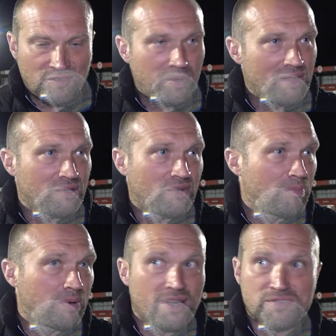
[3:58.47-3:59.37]
I've played with
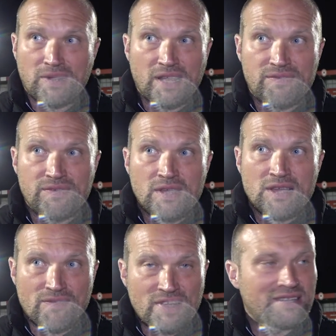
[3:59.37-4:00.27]
great players in my life,
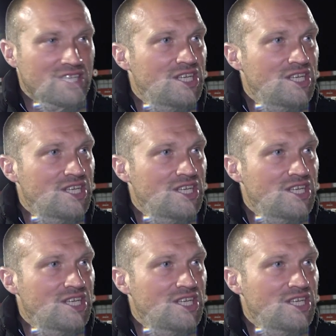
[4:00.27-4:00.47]
I've had to